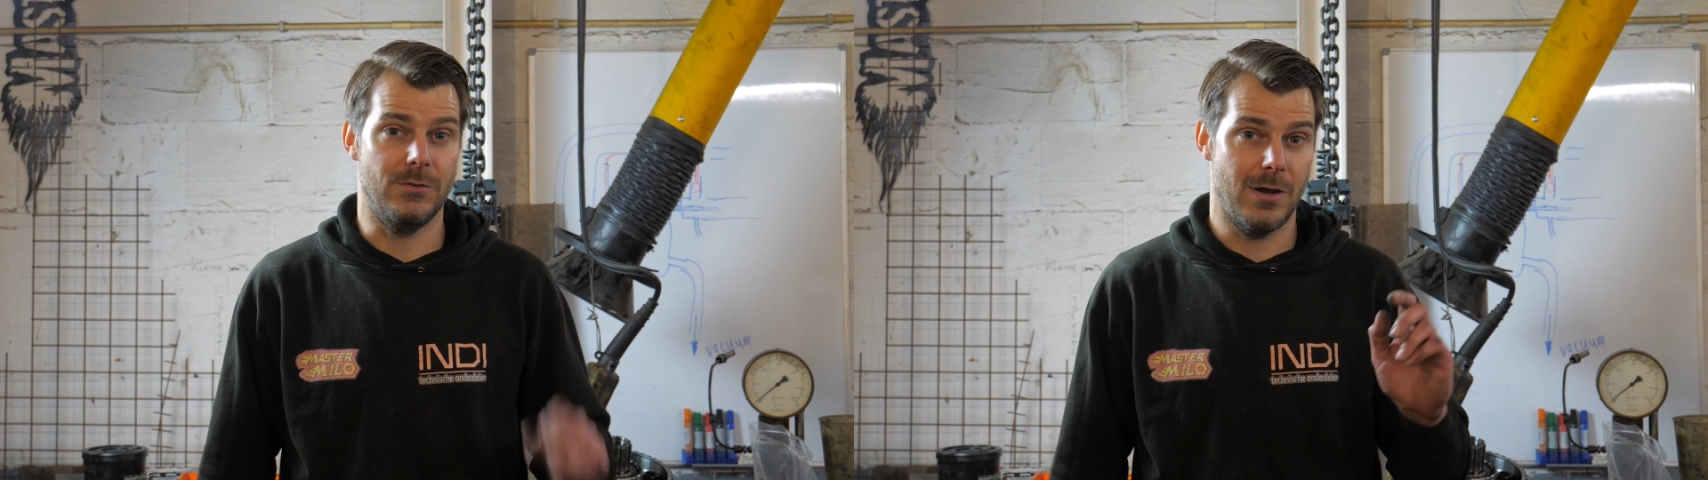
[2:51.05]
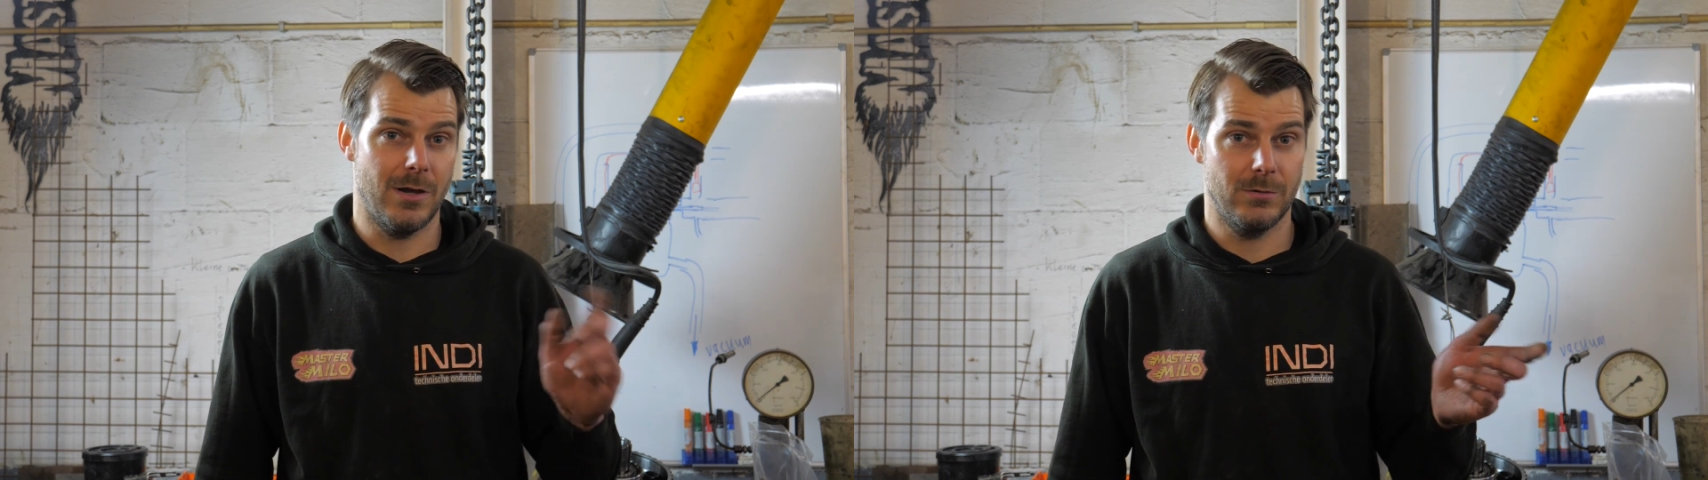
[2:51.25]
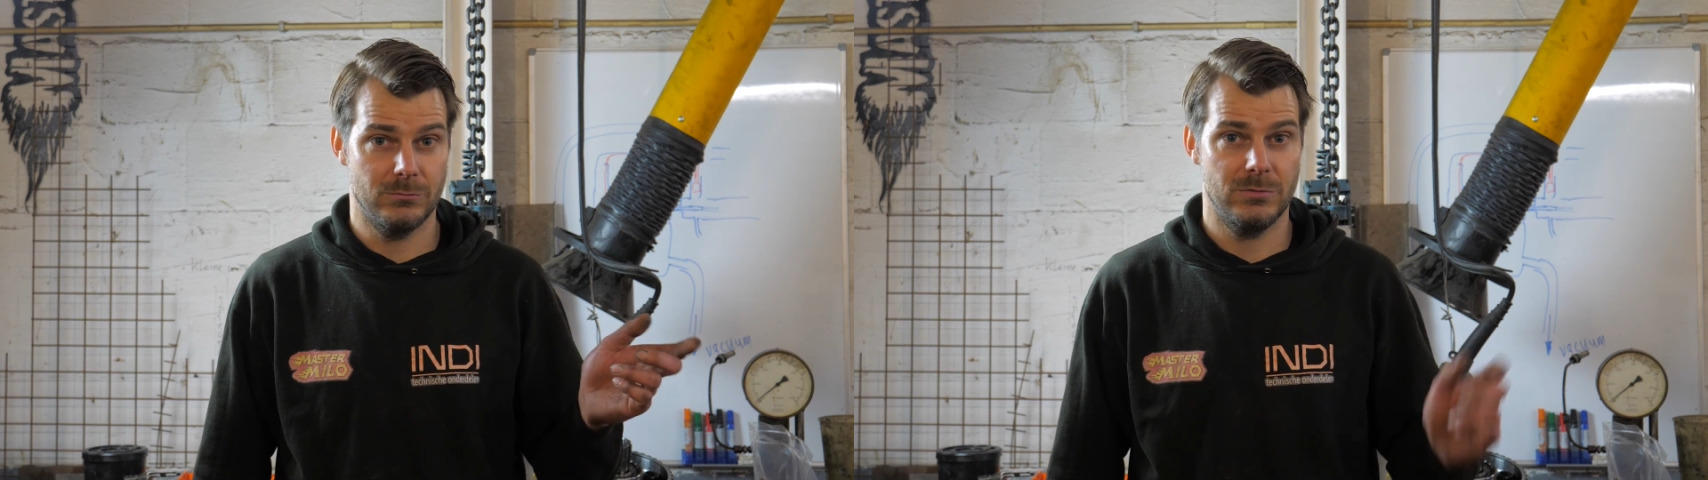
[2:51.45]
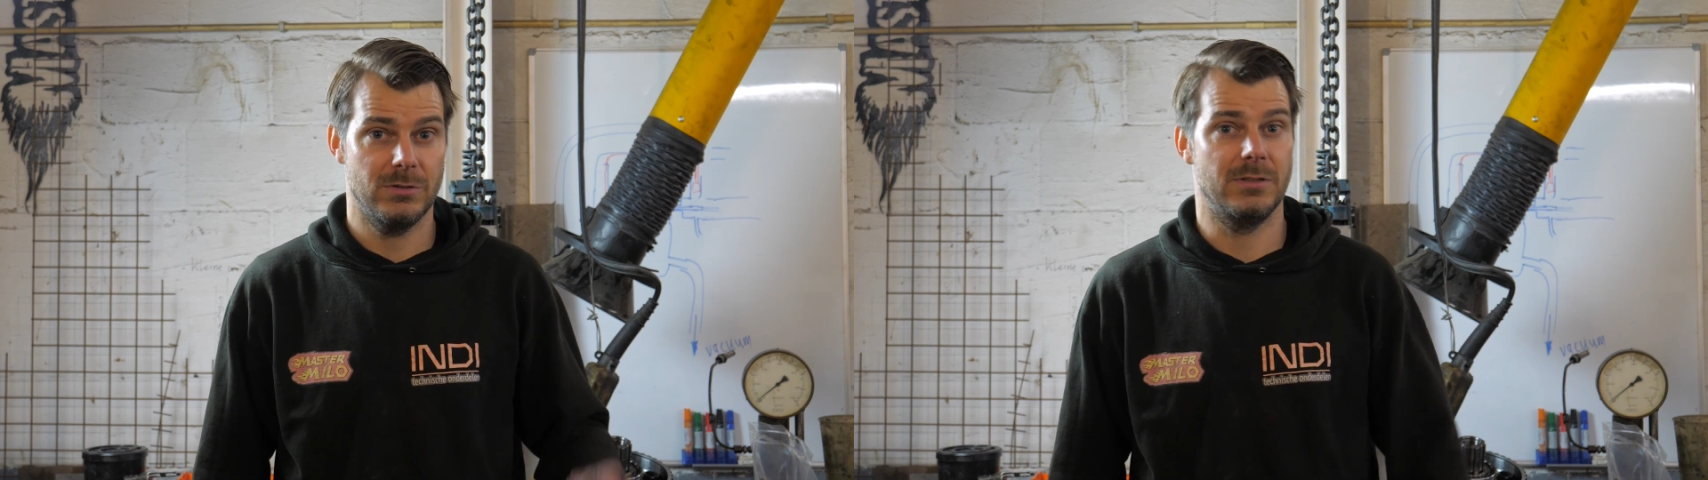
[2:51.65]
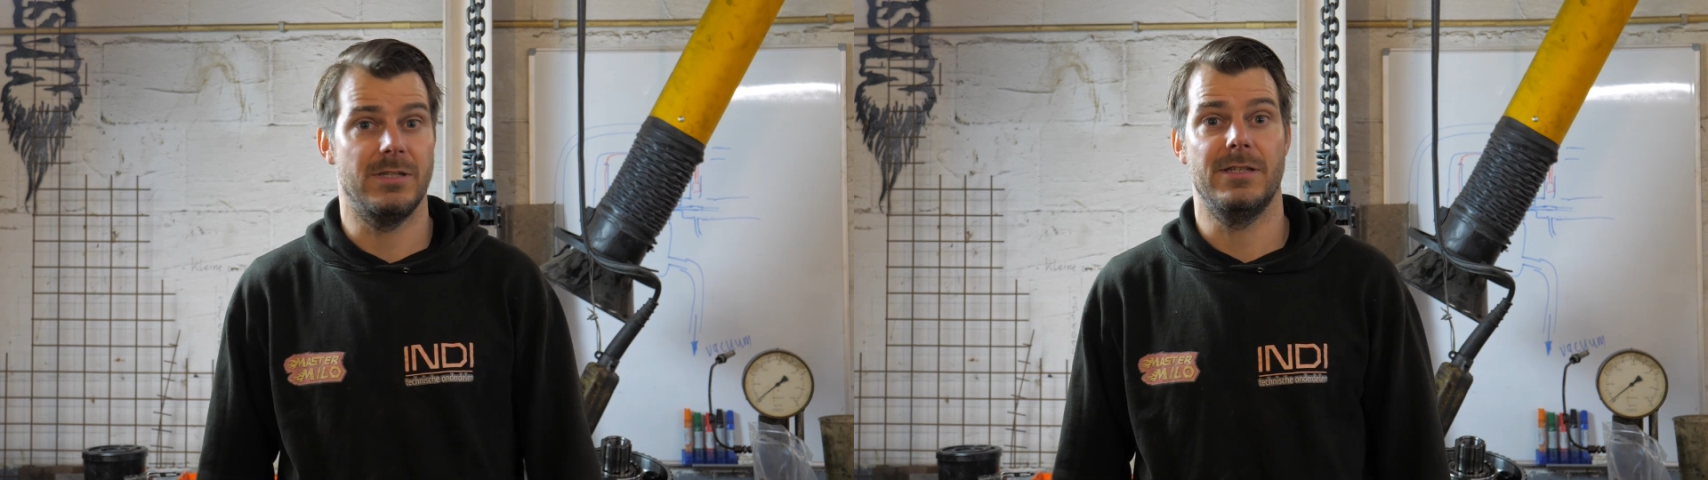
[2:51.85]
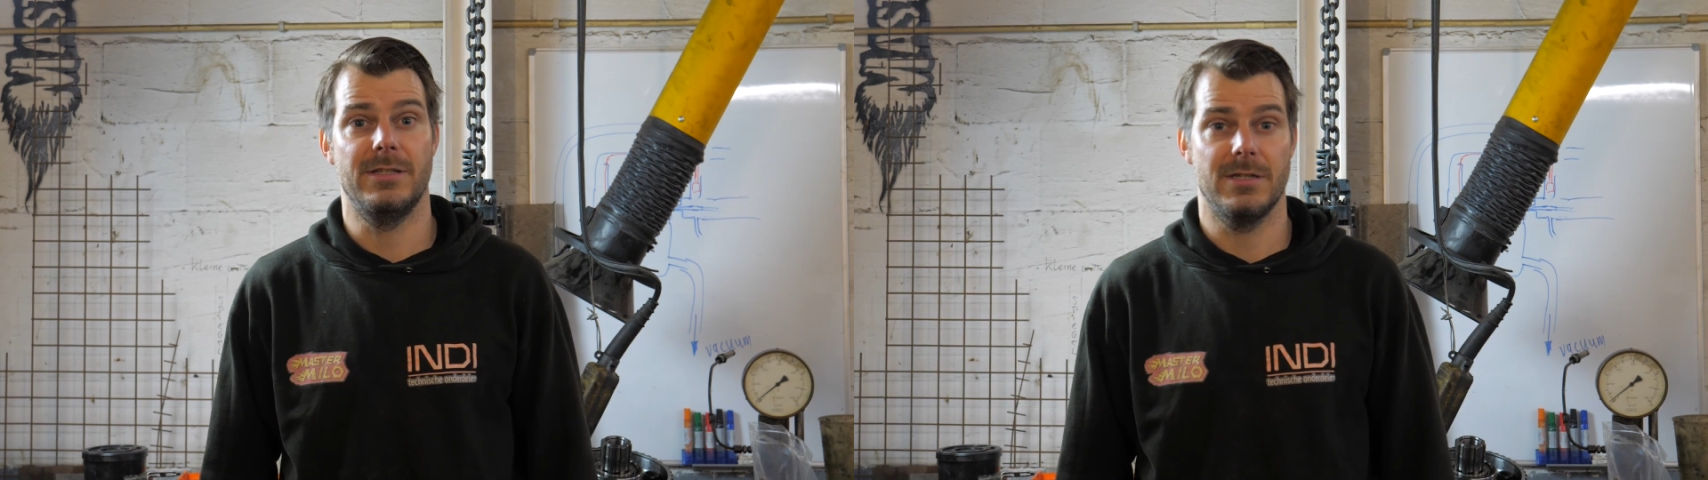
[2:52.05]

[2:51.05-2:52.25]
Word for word: drawn the